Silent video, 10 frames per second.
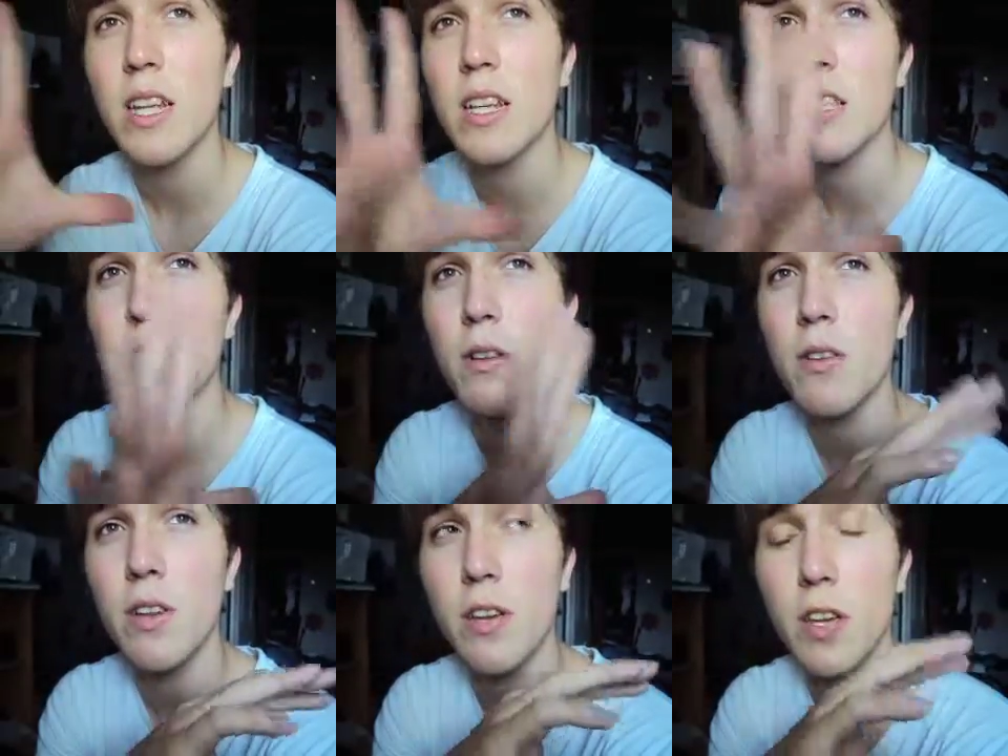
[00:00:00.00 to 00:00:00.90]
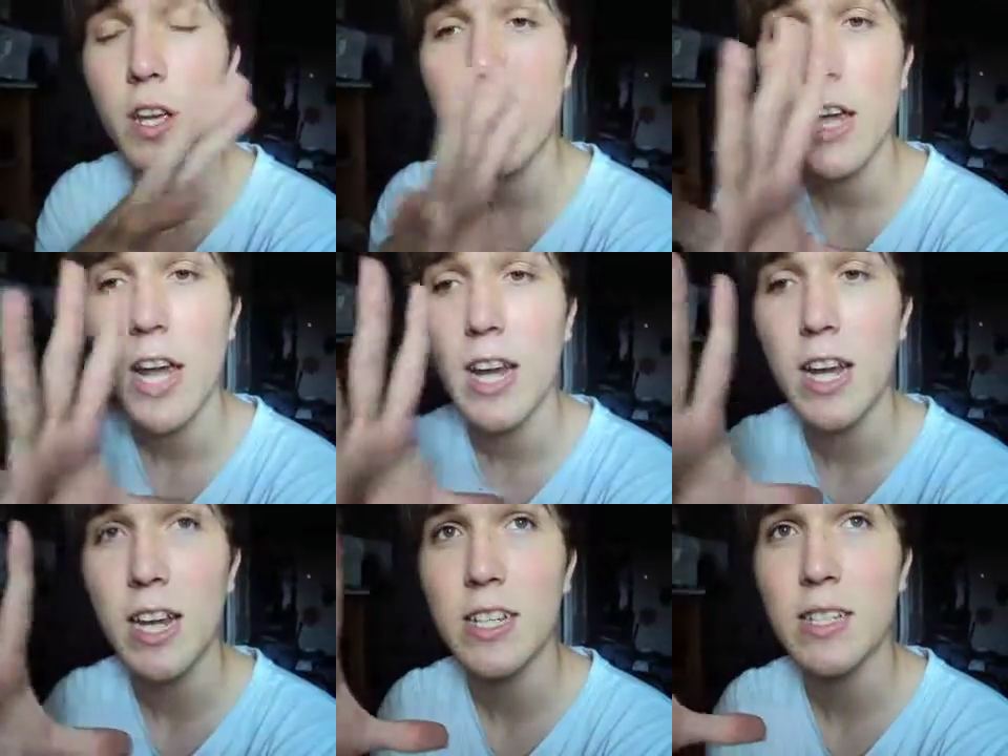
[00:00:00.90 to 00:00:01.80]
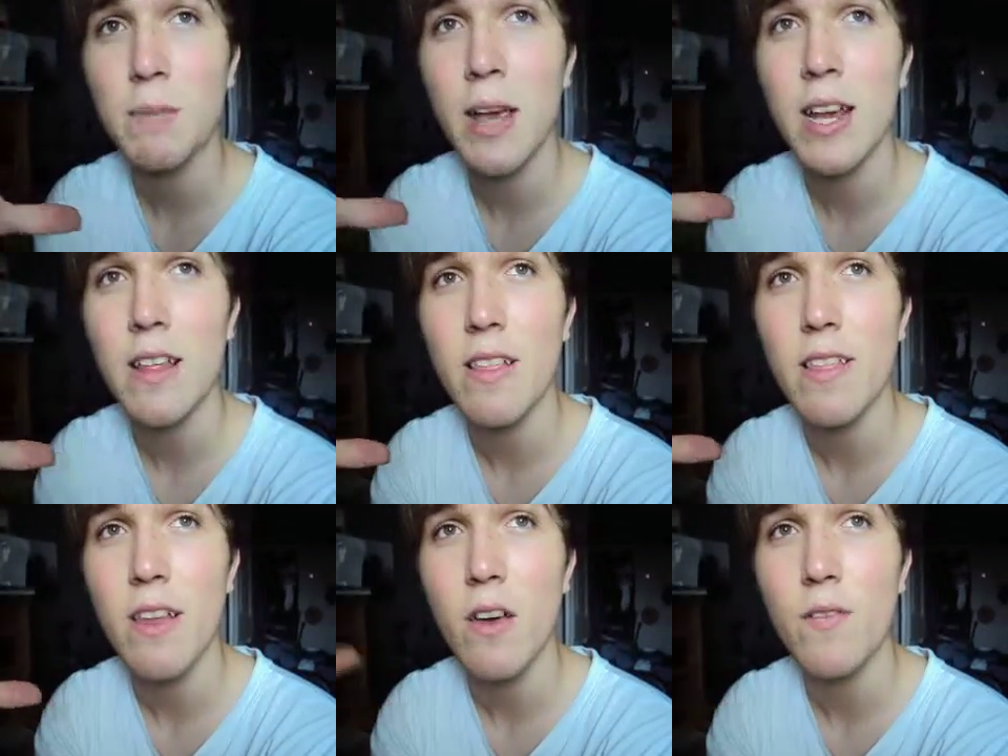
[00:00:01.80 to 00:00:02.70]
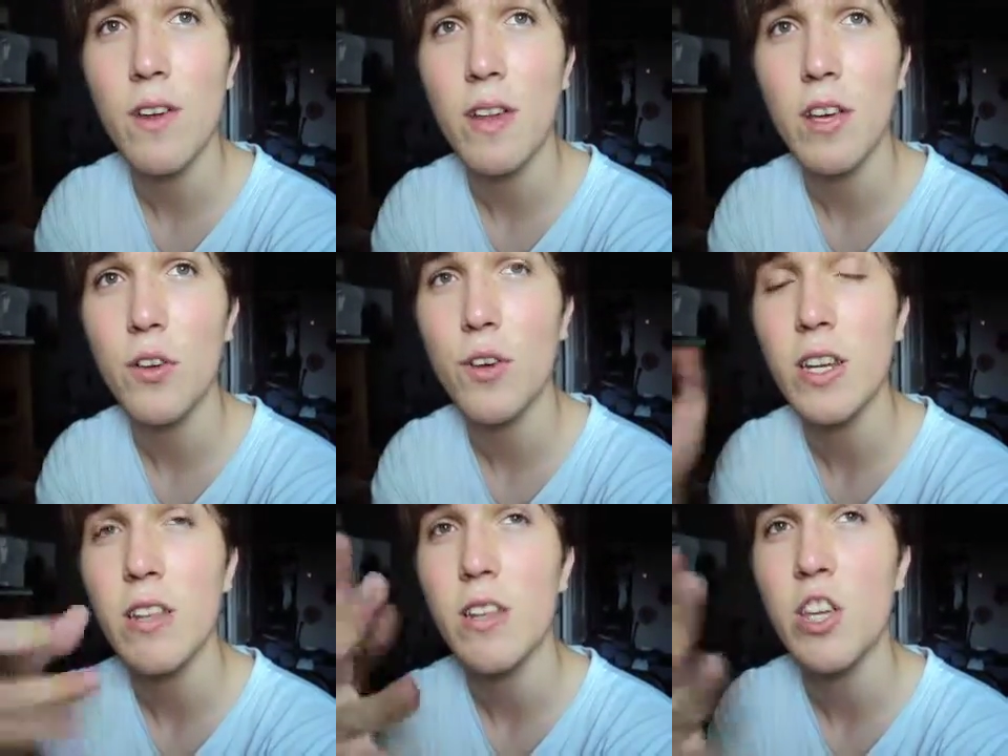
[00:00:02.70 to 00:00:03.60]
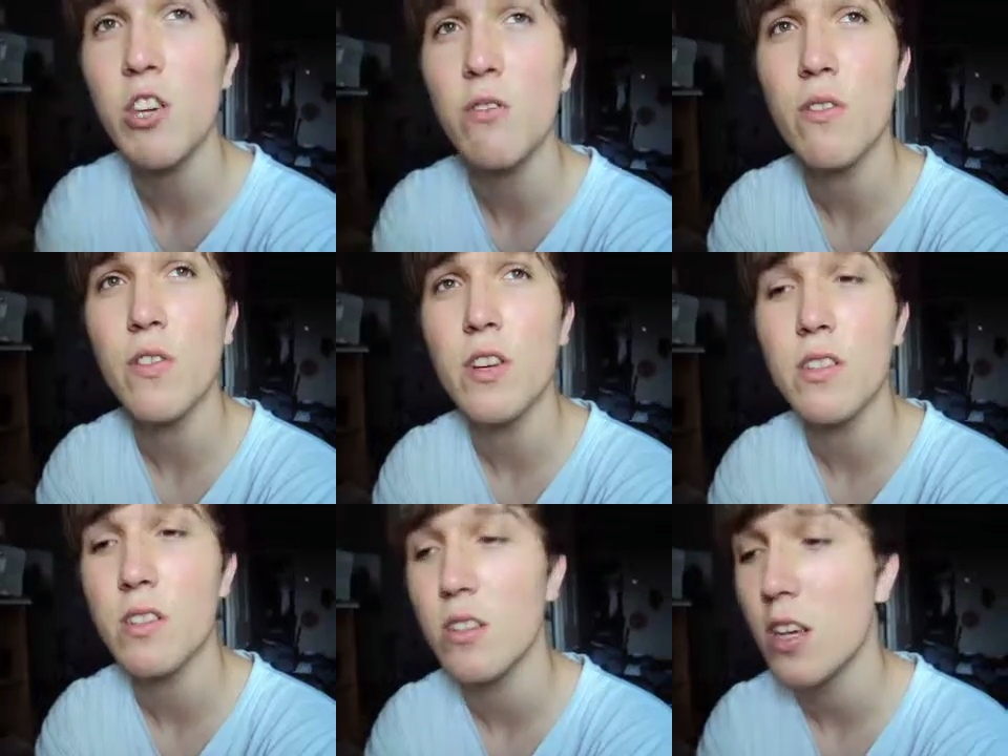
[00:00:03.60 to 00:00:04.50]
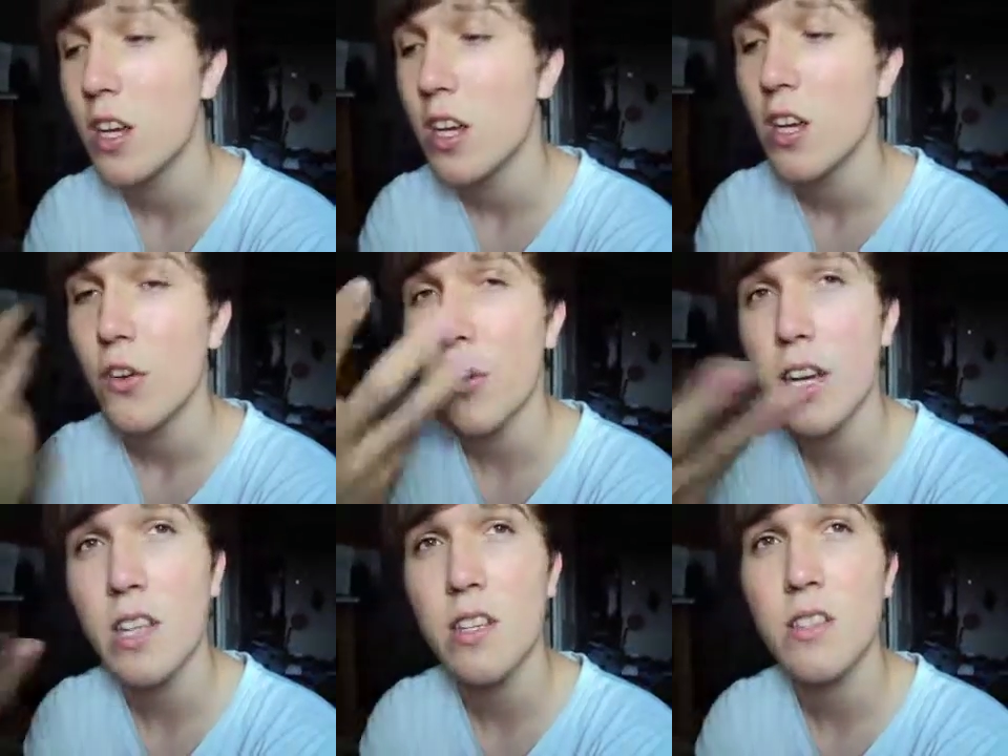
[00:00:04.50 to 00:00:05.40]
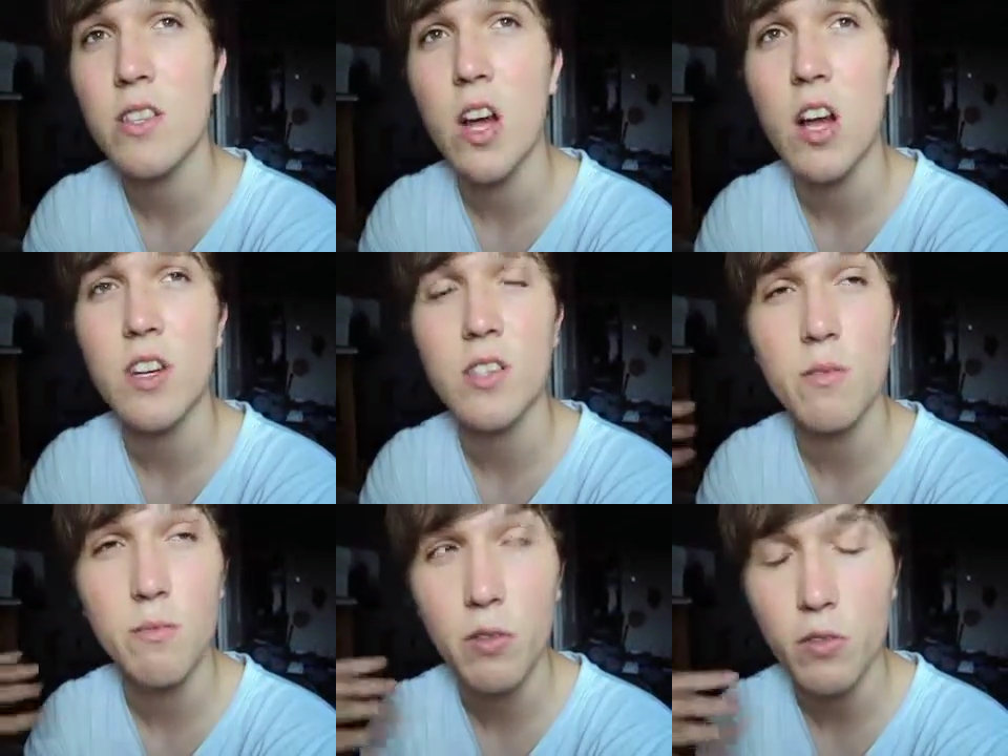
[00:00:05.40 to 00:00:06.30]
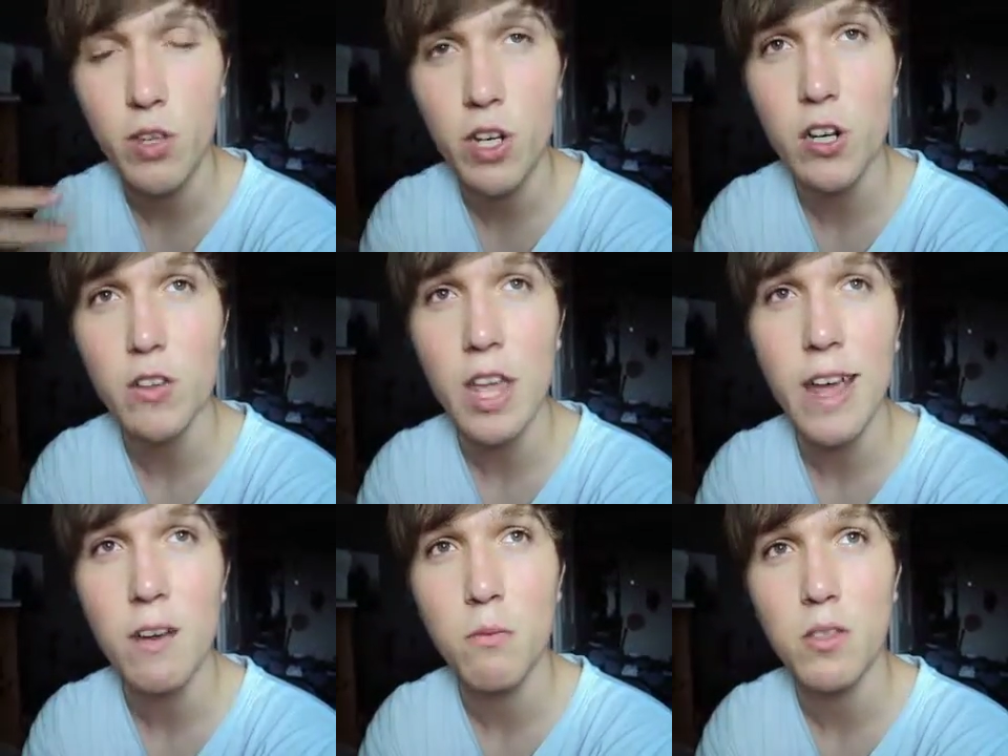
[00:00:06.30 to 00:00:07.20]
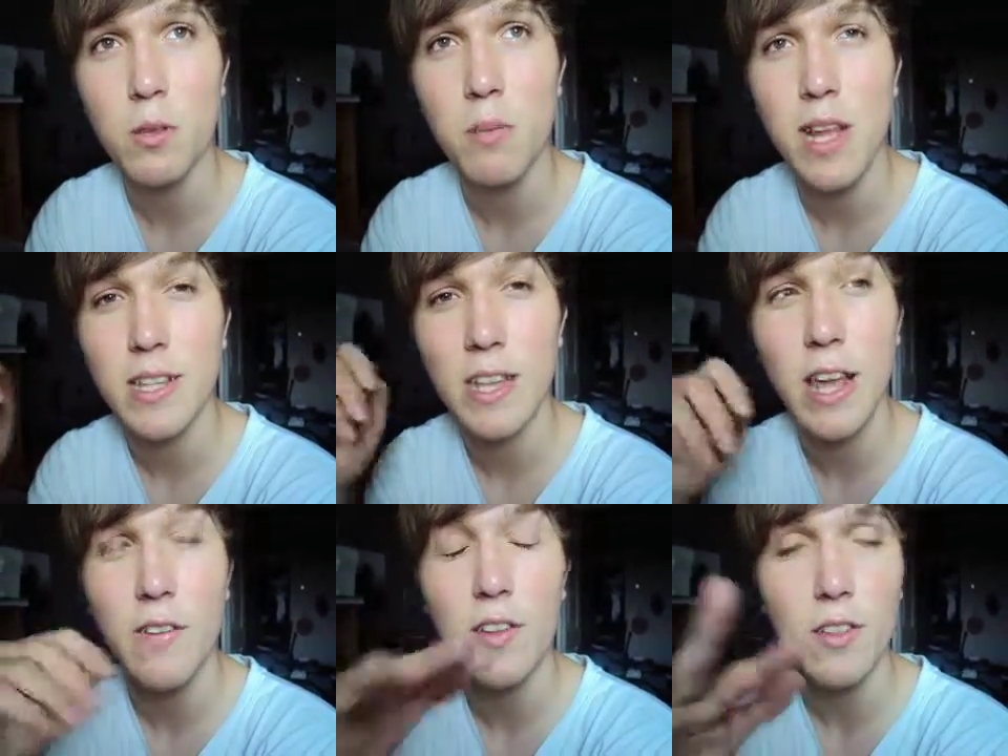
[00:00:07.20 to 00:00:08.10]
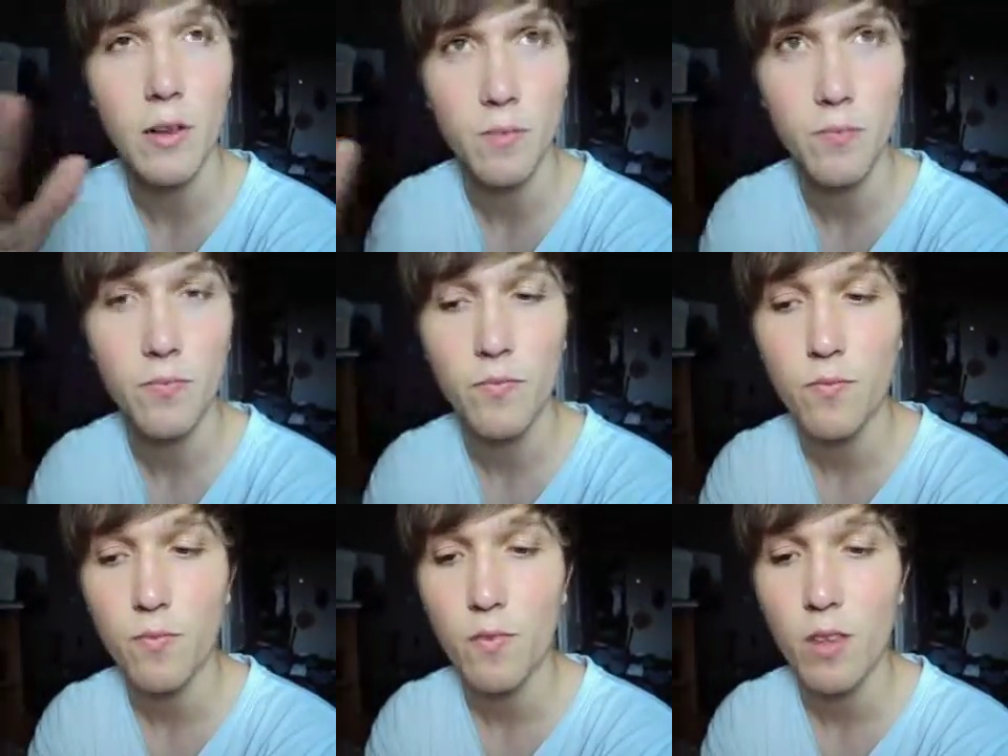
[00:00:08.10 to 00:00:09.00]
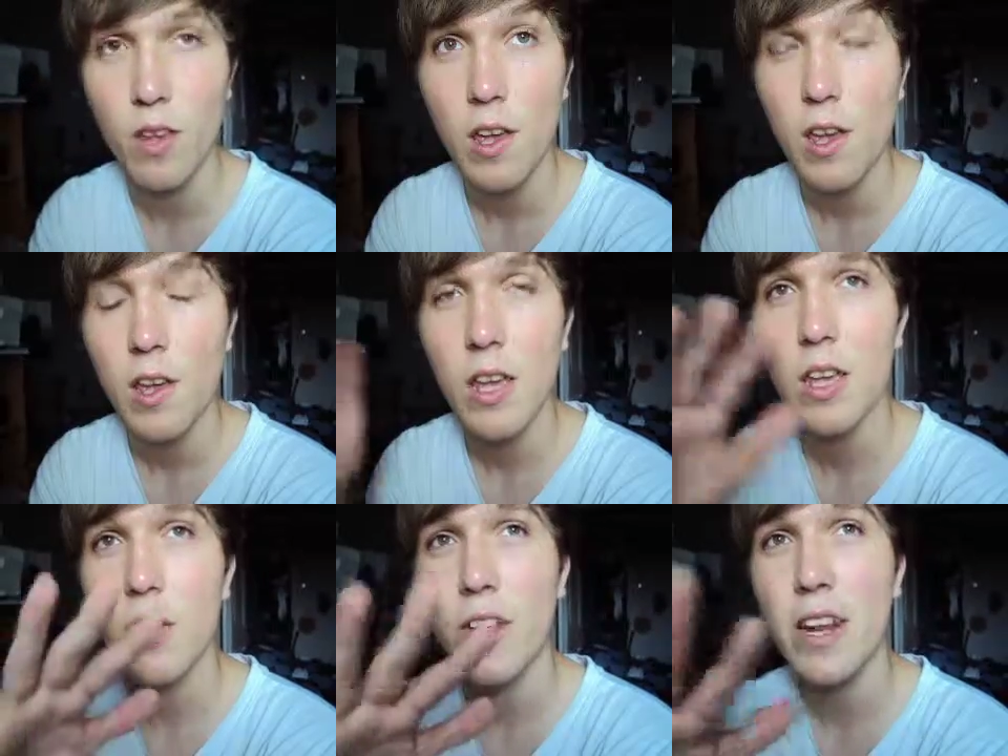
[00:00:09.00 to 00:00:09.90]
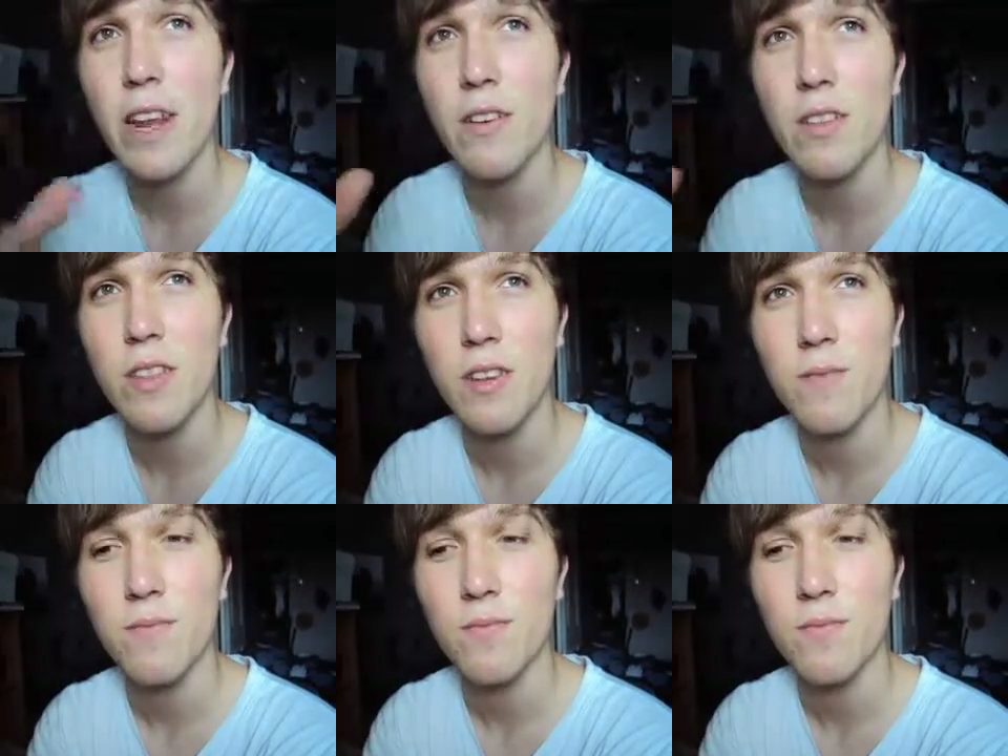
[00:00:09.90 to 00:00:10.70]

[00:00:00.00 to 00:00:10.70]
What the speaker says: It exploded, and it expanded itself, and it created the universe, and created the stars, the moon, the earth, the animals, the plants, everything. It created everything.